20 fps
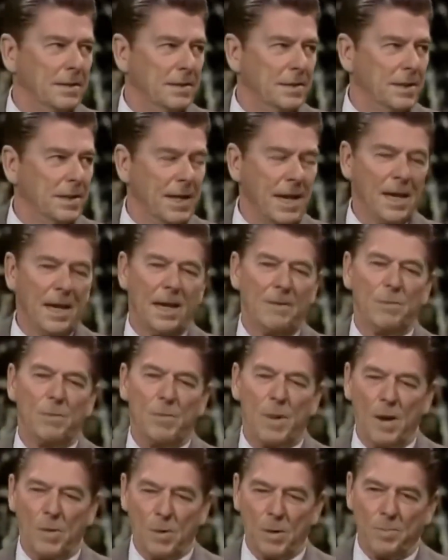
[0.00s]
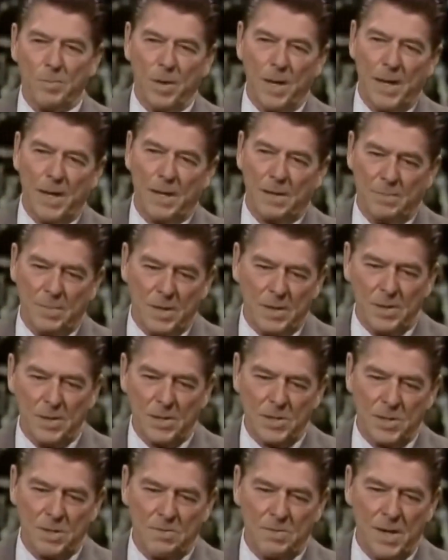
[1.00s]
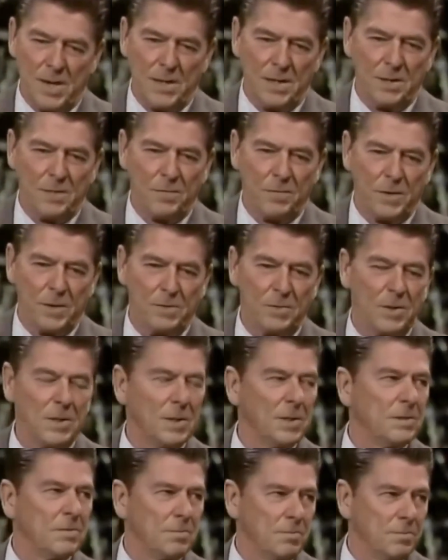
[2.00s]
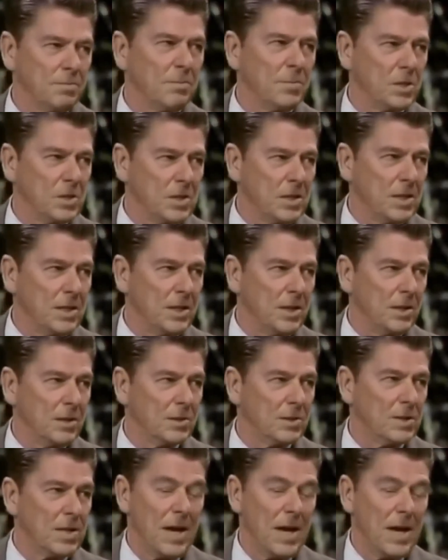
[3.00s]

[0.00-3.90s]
You can't have a power plant because it might interfere with the seagulls.